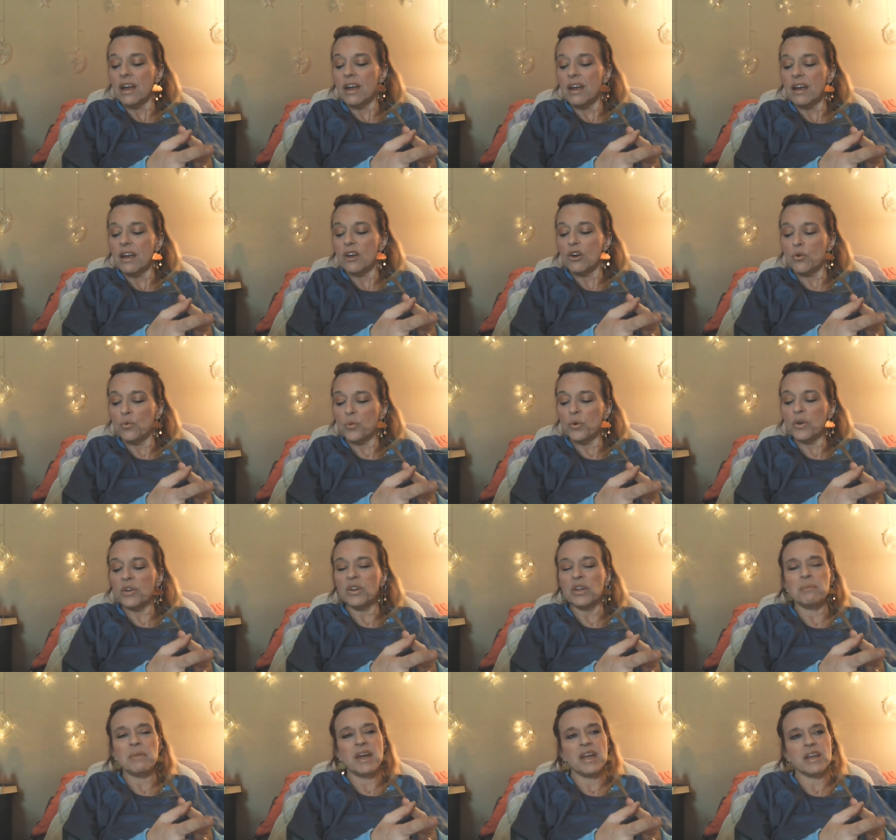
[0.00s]
really
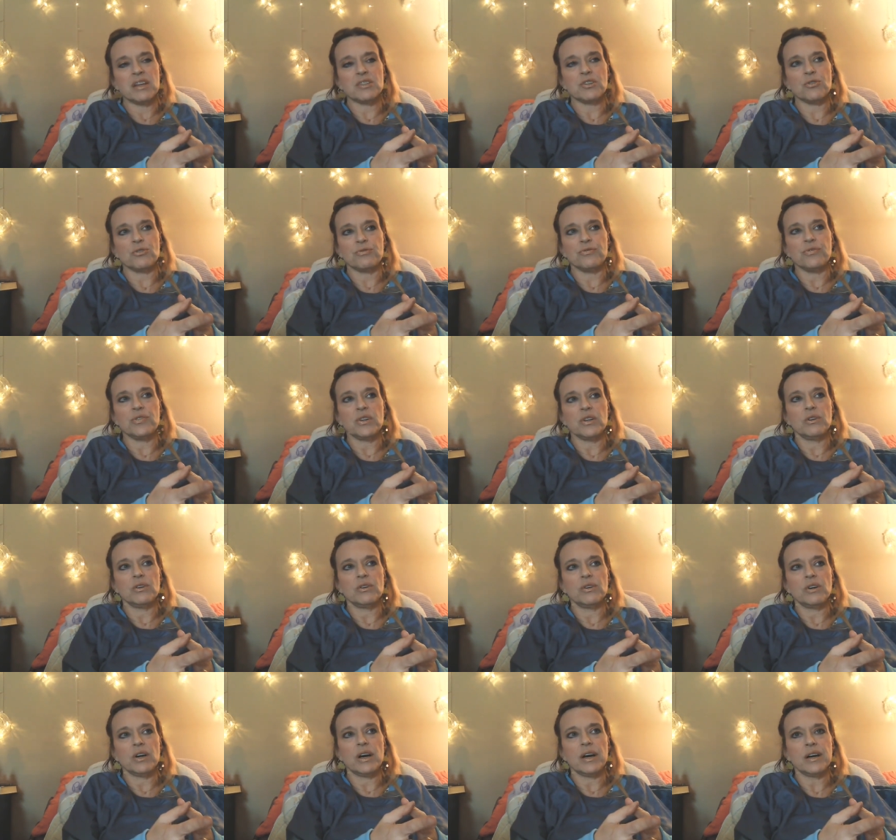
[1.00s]
makes her feel
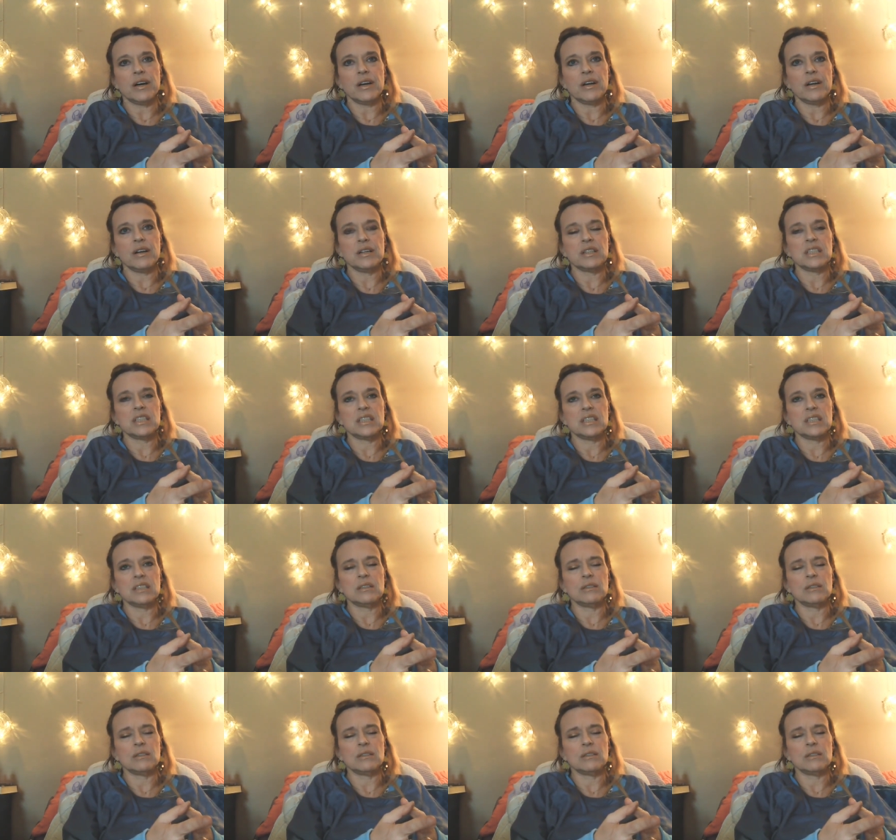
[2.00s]
uh, oh,